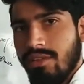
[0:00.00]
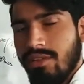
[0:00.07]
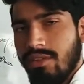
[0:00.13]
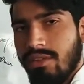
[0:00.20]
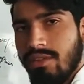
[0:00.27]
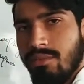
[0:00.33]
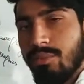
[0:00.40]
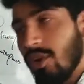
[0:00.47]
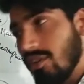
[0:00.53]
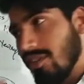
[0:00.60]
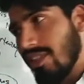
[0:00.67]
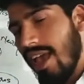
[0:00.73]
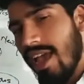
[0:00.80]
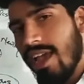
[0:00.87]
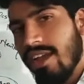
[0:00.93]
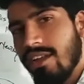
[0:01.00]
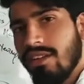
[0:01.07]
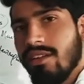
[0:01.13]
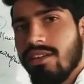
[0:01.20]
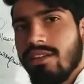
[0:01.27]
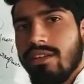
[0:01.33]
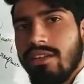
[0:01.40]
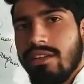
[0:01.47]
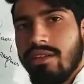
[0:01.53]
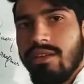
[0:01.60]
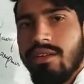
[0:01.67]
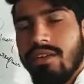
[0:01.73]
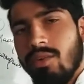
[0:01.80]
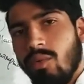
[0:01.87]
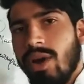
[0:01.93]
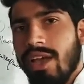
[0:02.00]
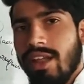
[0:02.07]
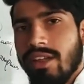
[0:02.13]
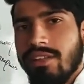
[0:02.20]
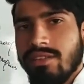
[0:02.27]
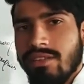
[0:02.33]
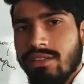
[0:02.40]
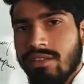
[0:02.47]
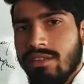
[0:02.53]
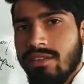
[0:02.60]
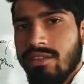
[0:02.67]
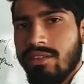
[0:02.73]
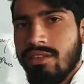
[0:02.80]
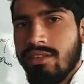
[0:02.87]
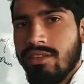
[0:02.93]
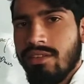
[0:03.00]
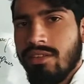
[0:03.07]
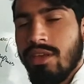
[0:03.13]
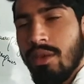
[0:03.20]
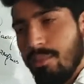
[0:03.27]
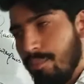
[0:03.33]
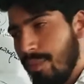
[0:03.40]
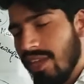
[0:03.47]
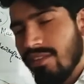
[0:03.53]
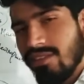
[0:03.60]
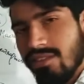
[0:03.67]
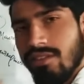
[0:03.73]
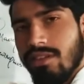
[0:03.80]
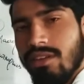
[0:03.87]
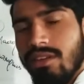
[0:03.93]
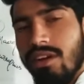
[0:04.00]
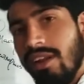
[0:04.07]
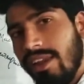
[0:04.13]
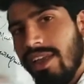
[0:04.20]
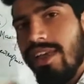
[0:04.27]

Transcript: Because that virus makes earlier the